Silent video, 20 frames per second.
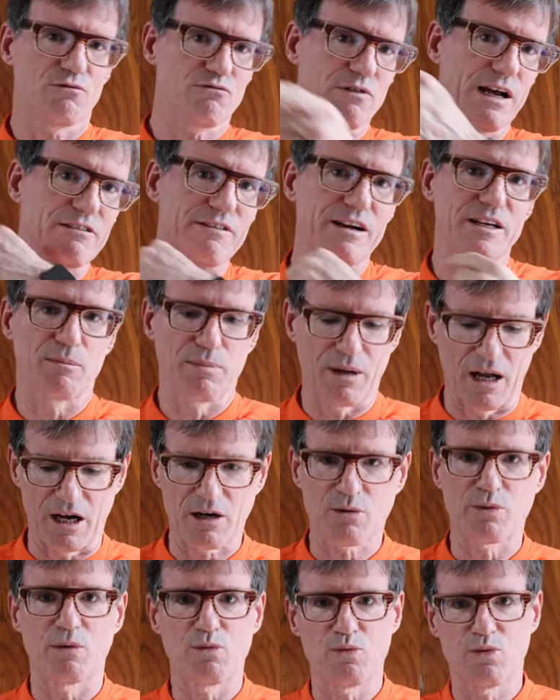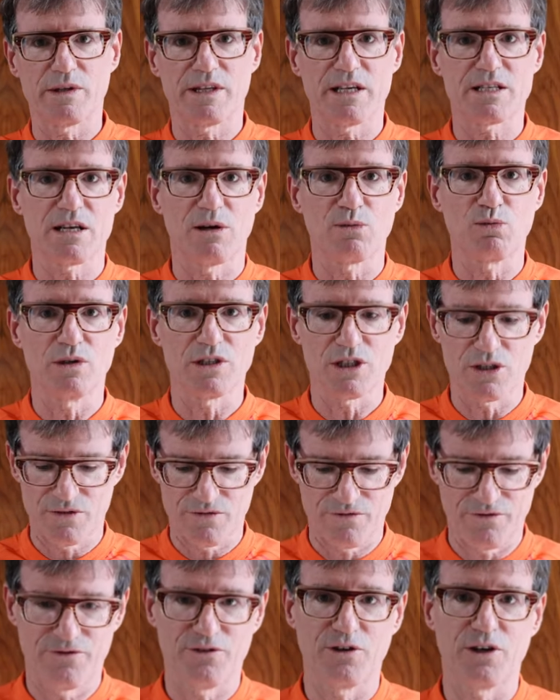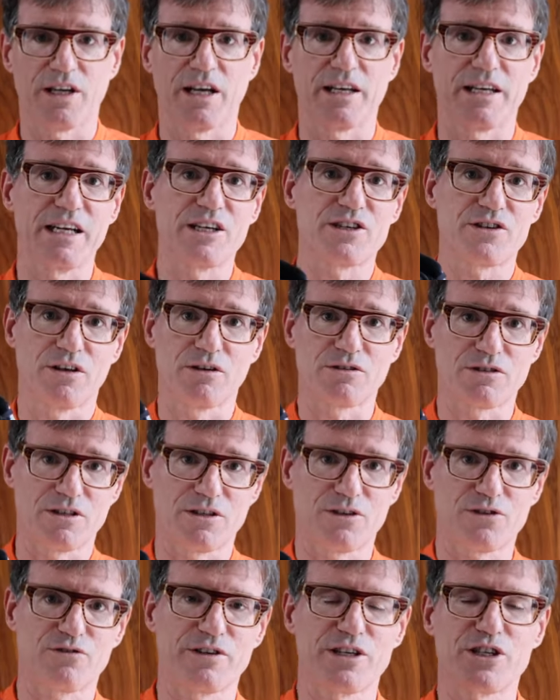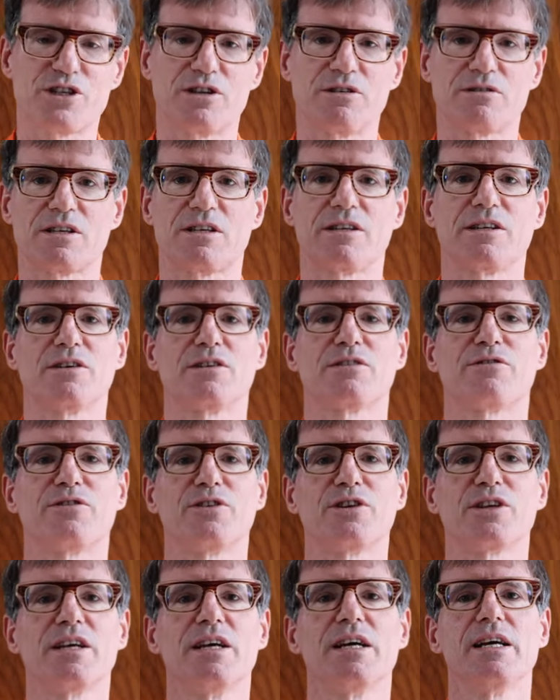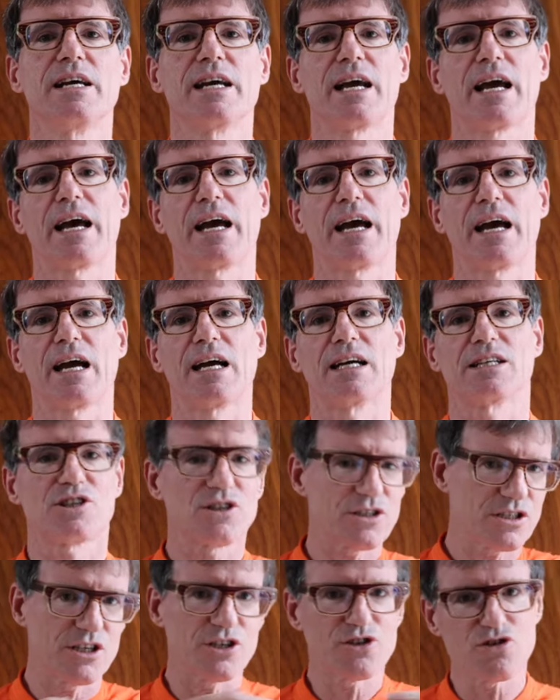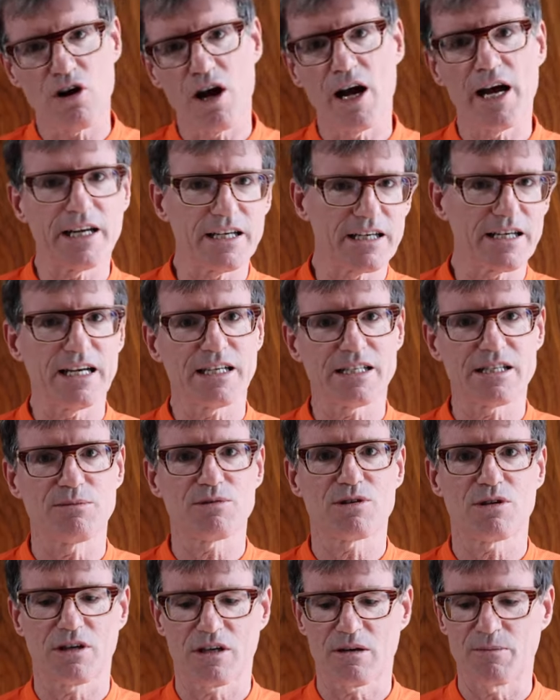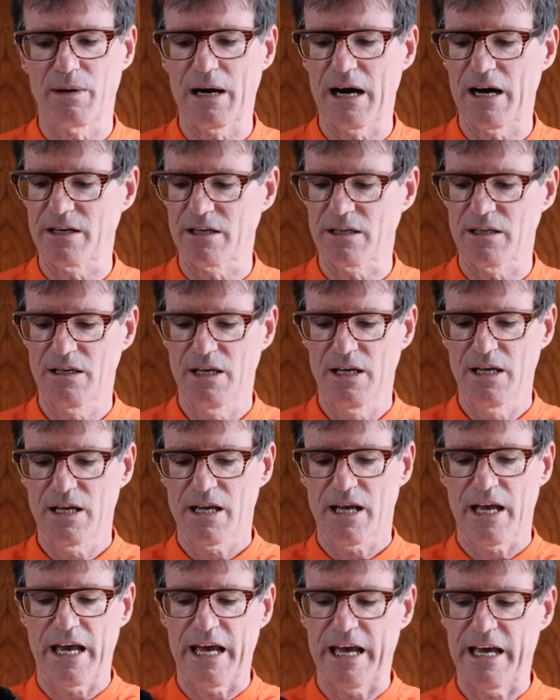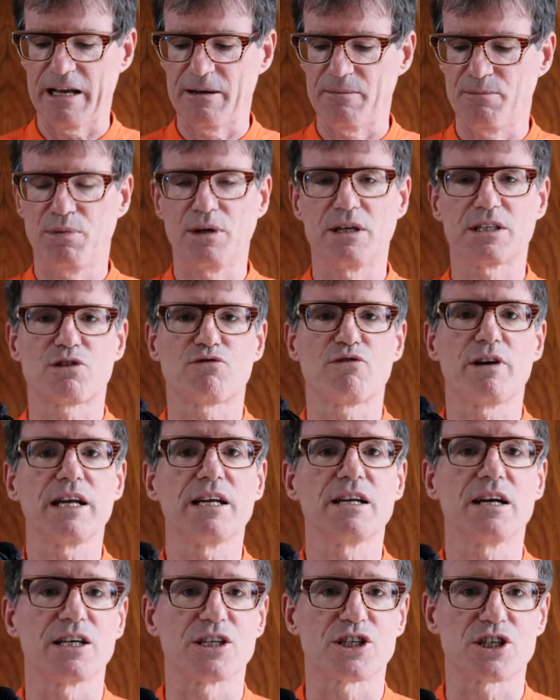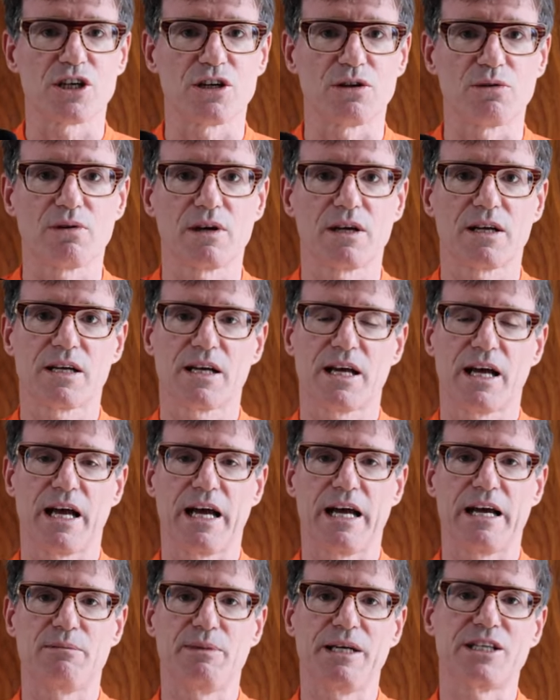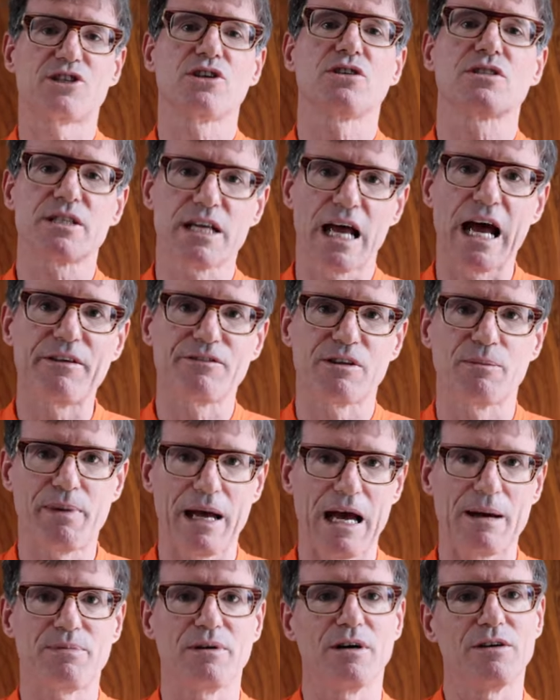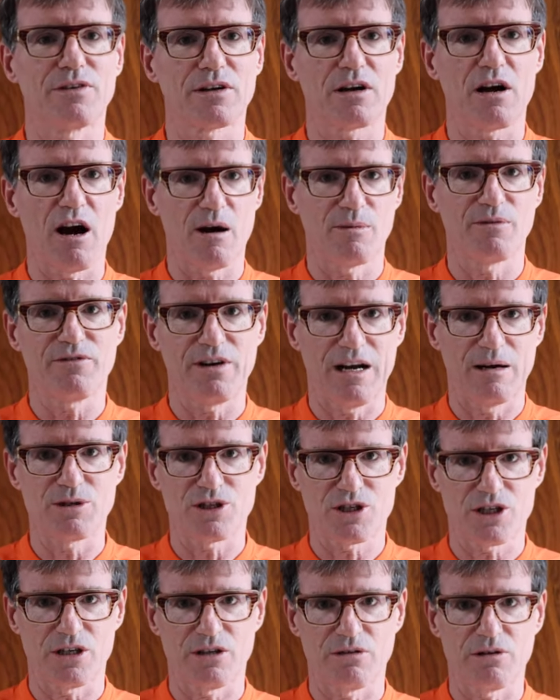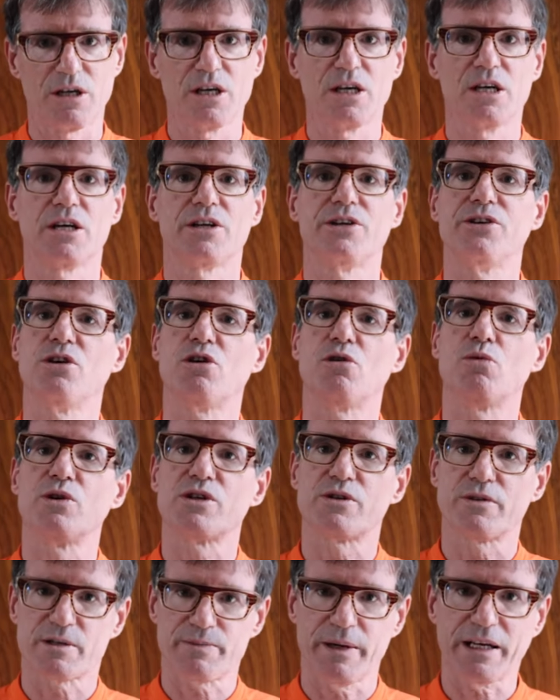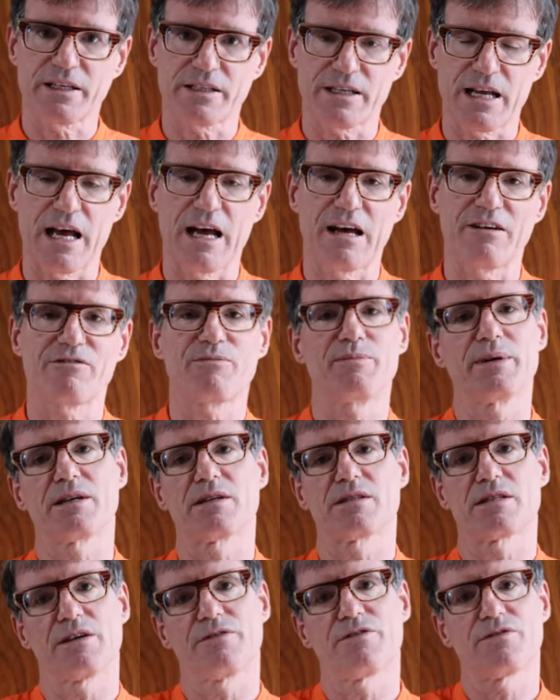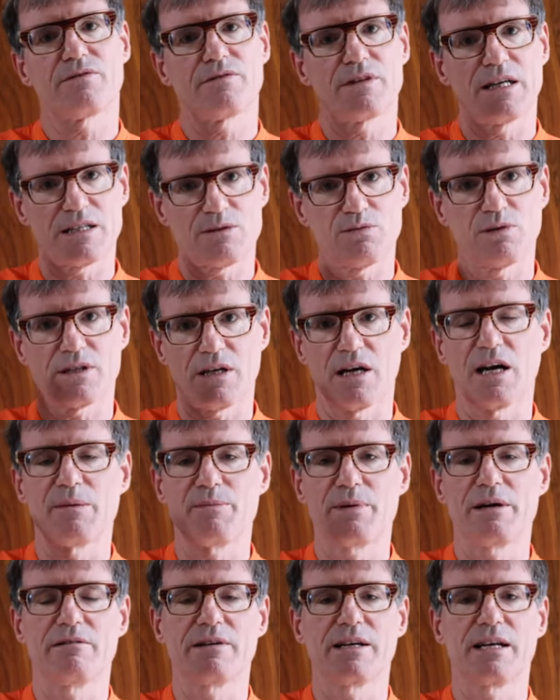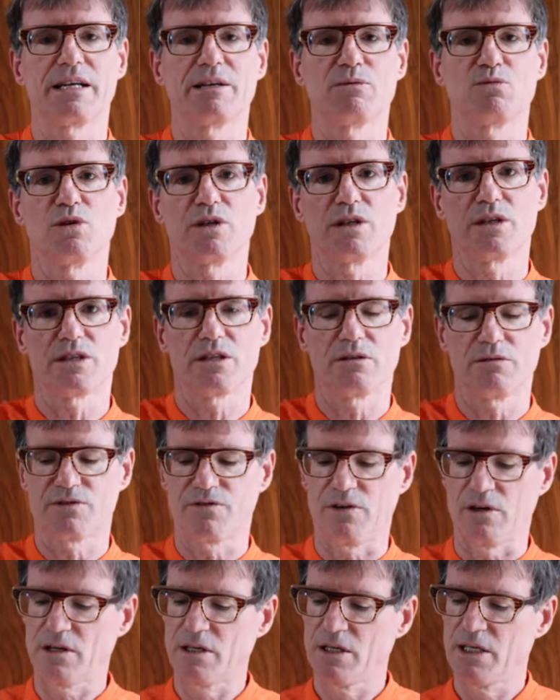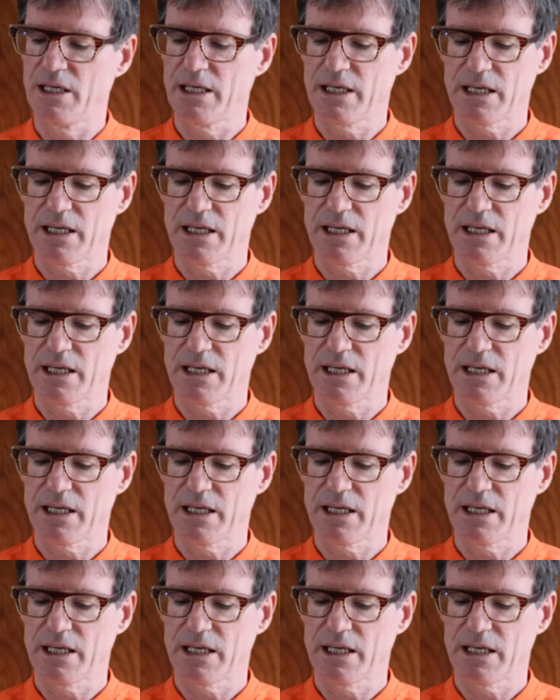ran around the block with this on one foot and each of those other three shoes on the other foot, just to try and get some sort of comparator. But it's a really nice shoe. It doesn't have the pep of a carbon fiber shoe, nor would you expect it to have, because that's what the Hyperion Elite 1 and 2 is for.